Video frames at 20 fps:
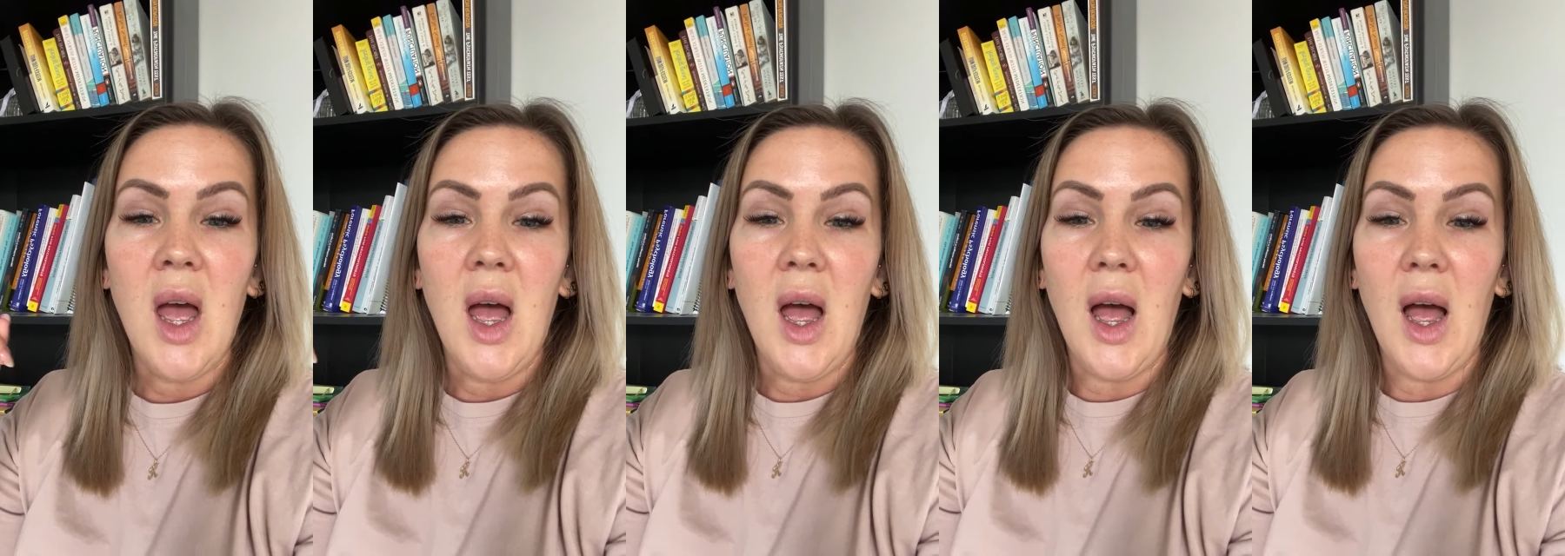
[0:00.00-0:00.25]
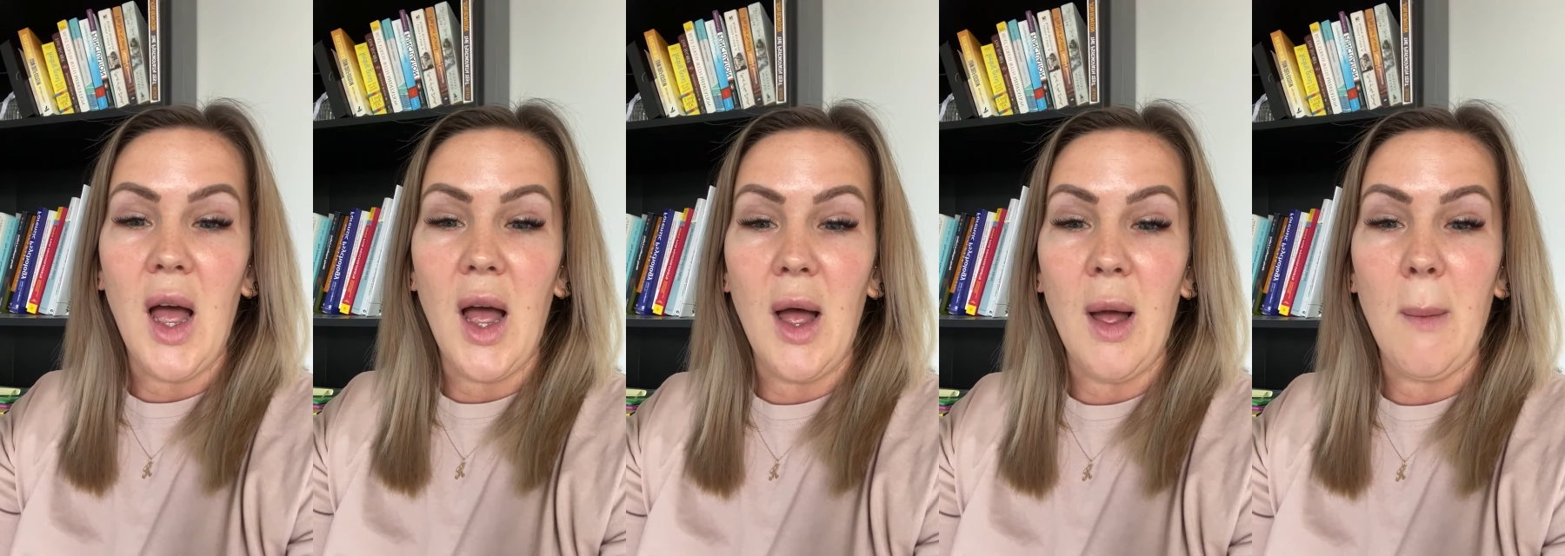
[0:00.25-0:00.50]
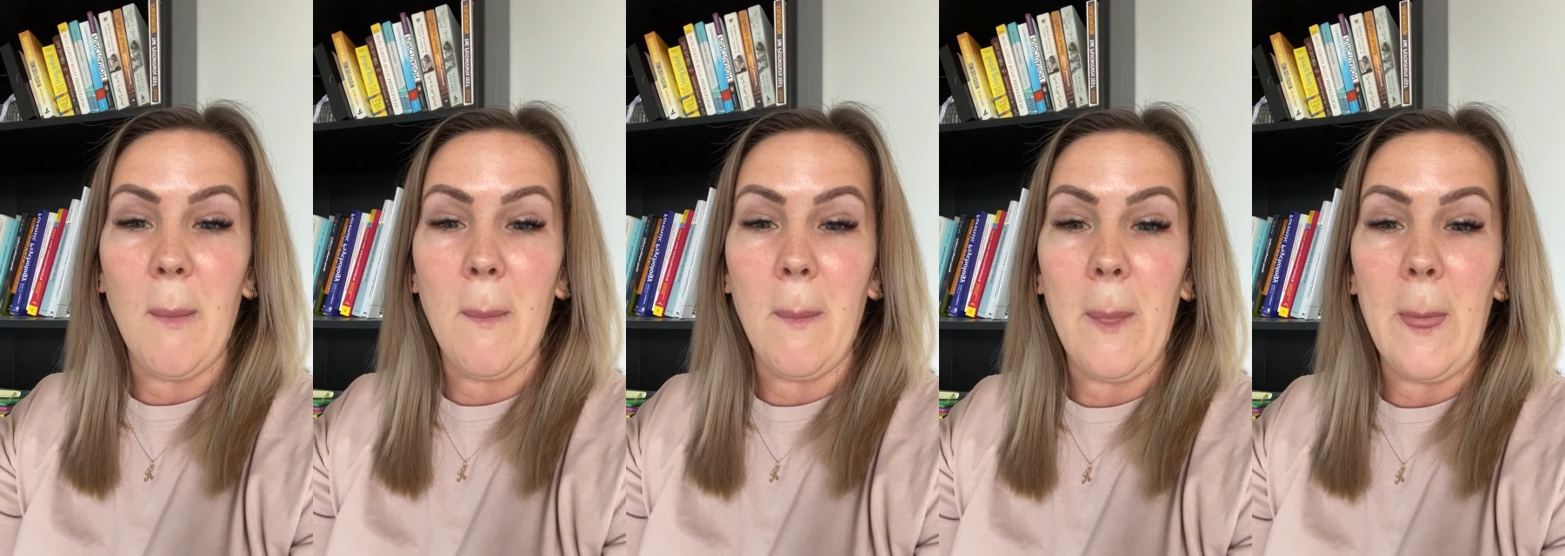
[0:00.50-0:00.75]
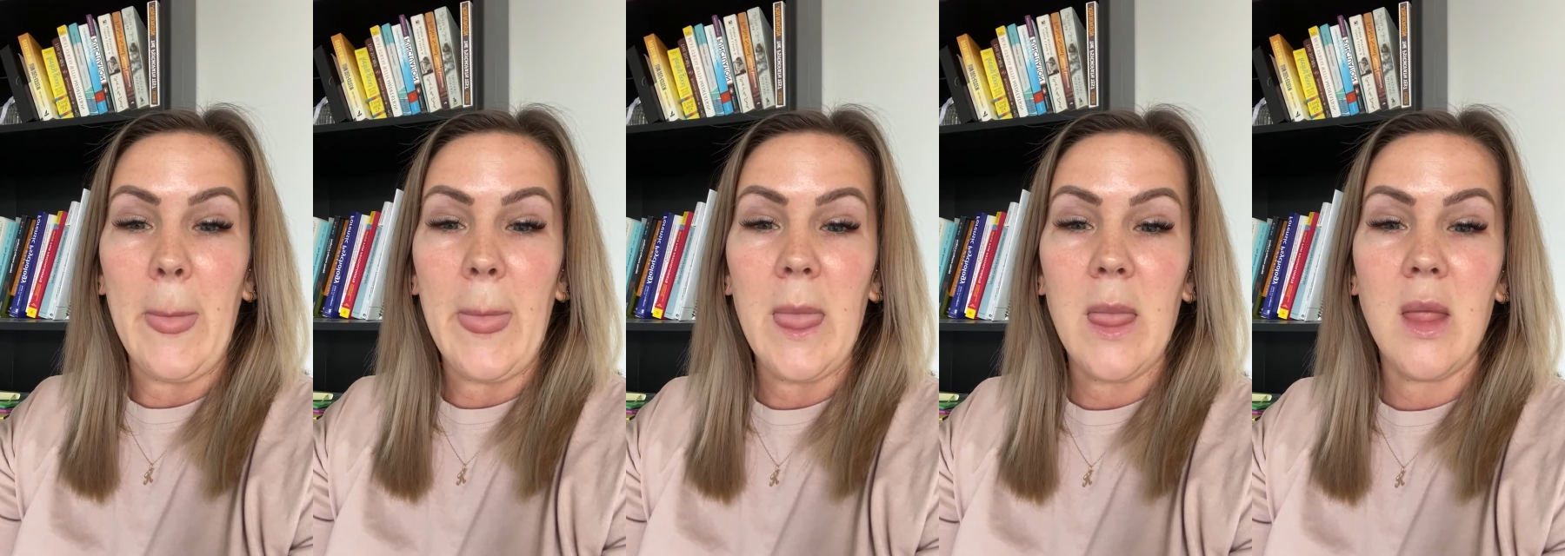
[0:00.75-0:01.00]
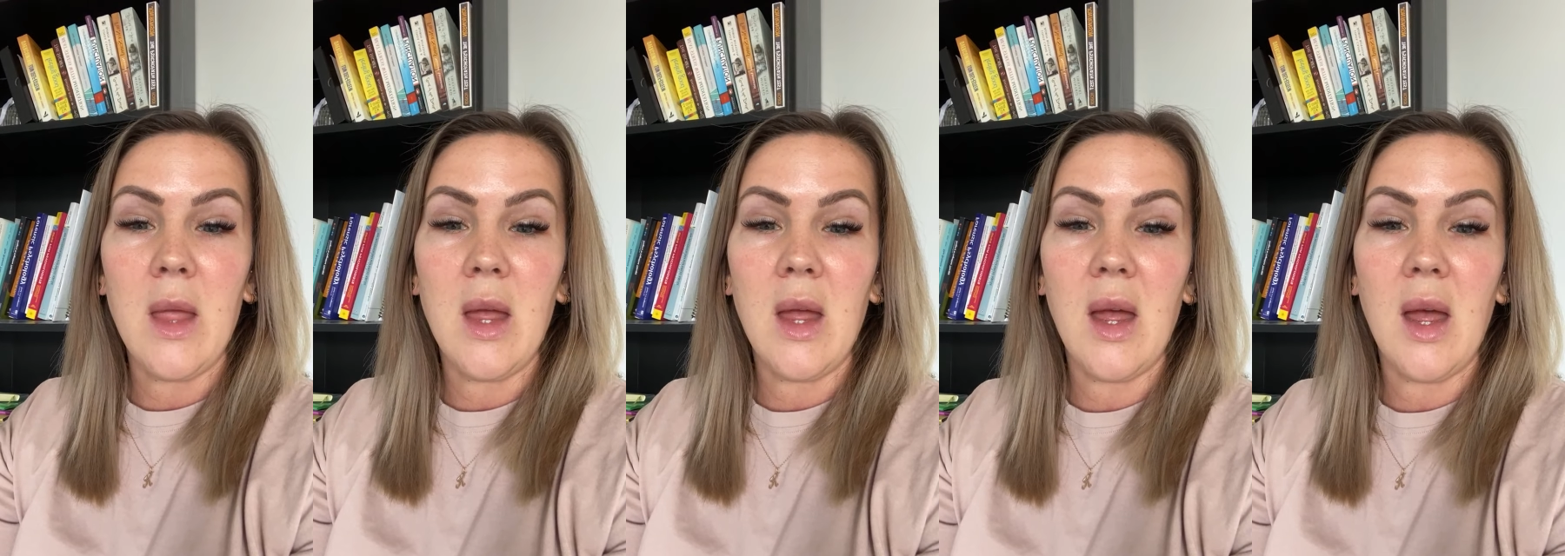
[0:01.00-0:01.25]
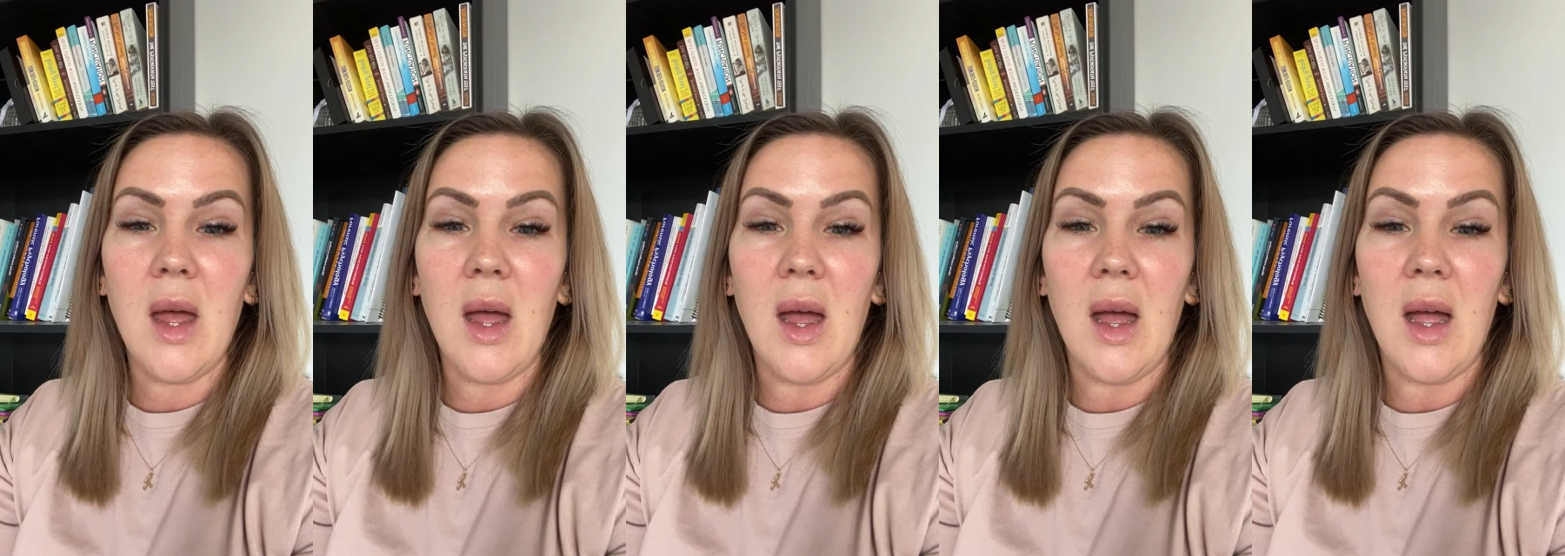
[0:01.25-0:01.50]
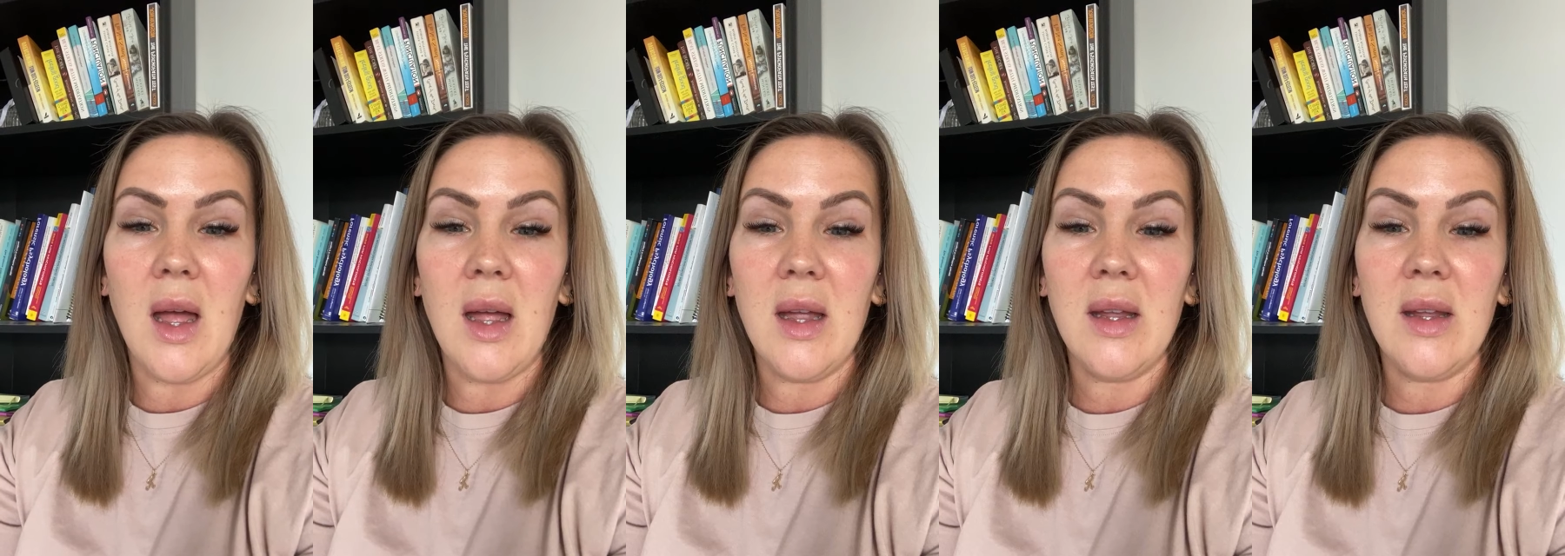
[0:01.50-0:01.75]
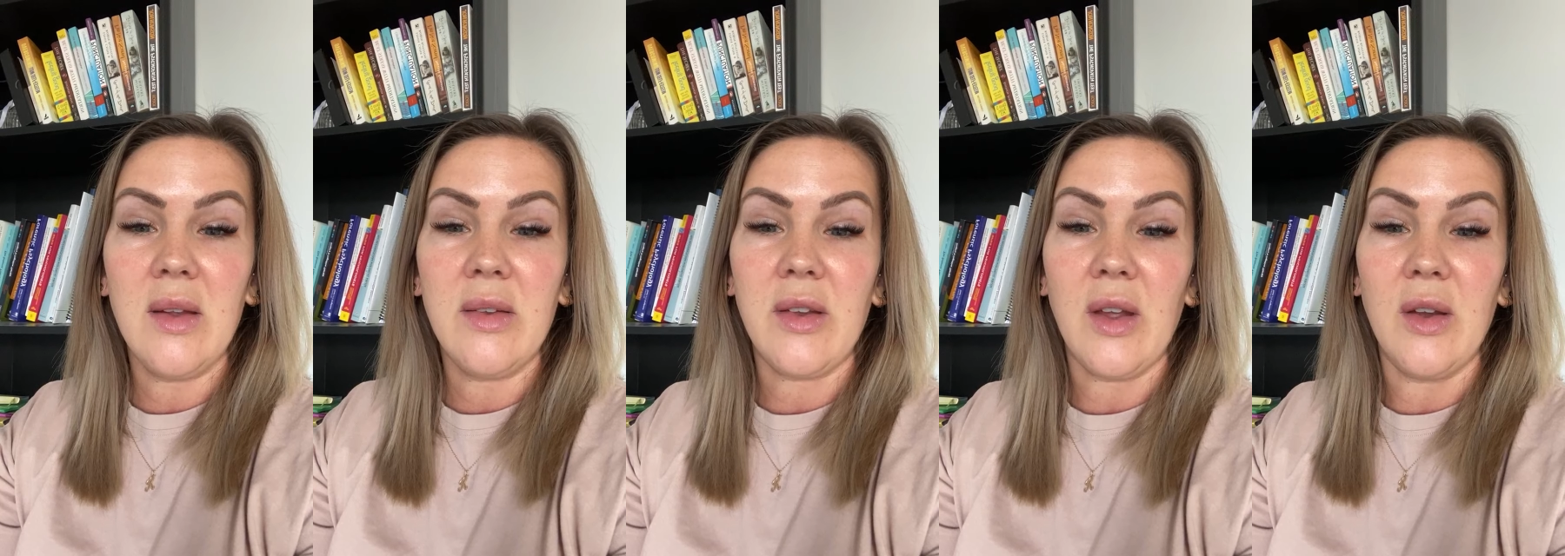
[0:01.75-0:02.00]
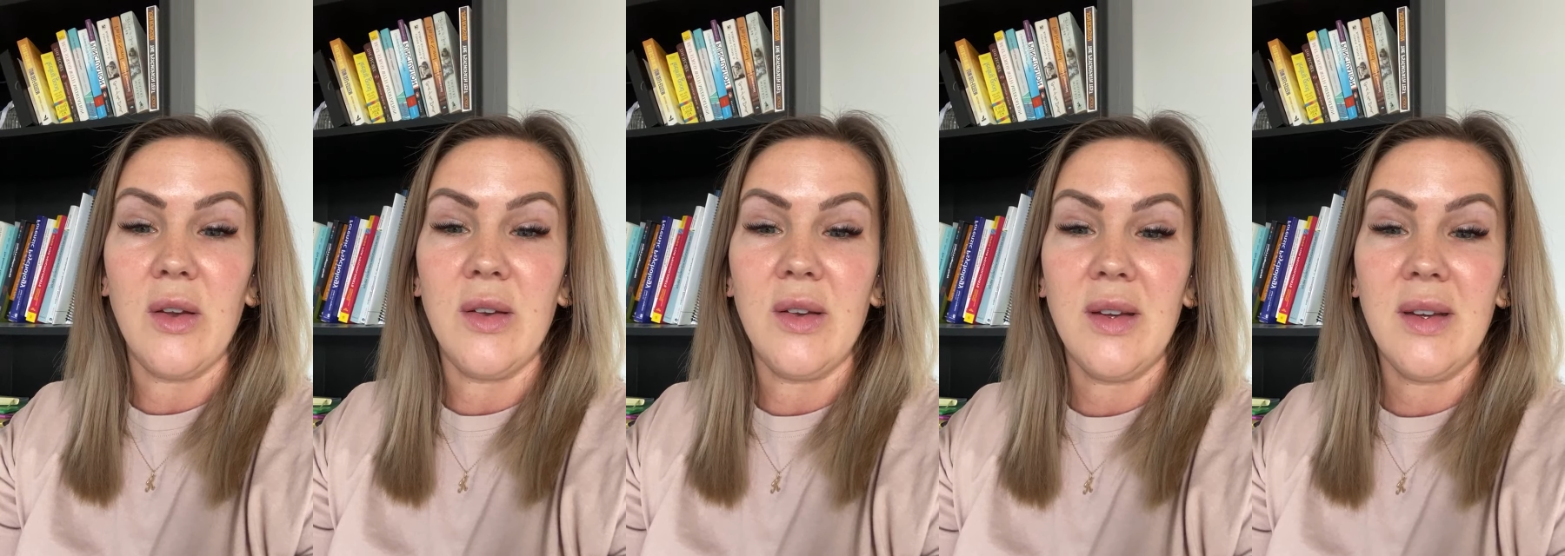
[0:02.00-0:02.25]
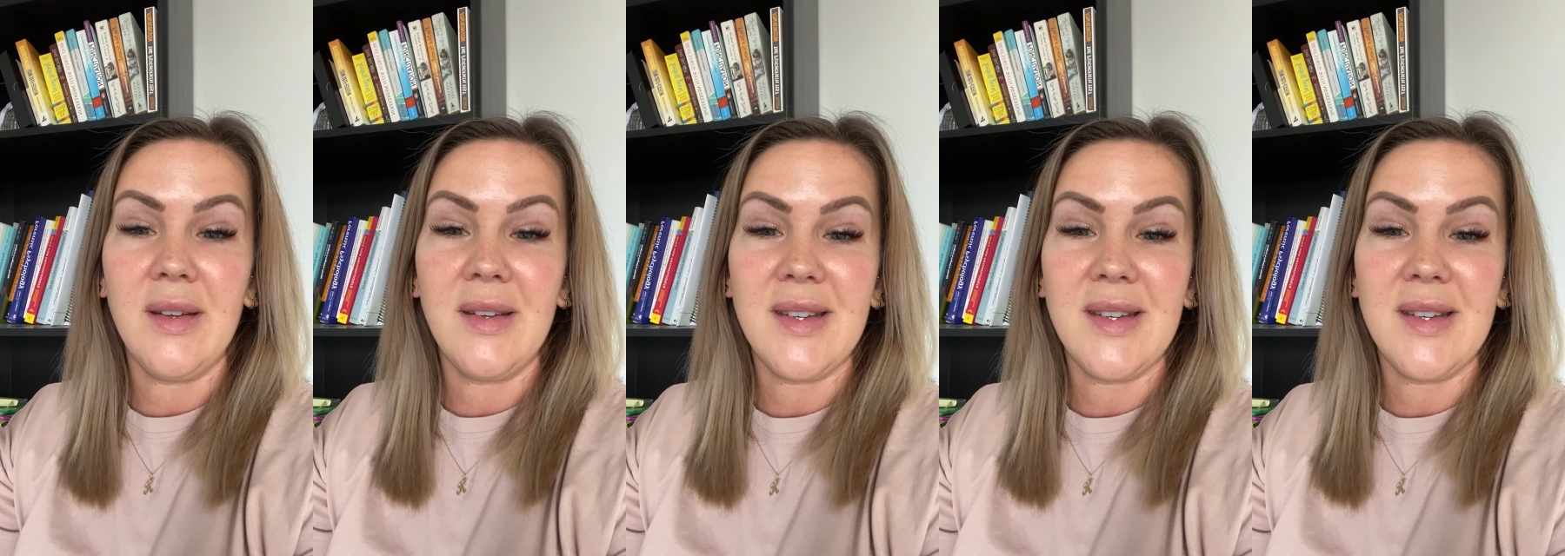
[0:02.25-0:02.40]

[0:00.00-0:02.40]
So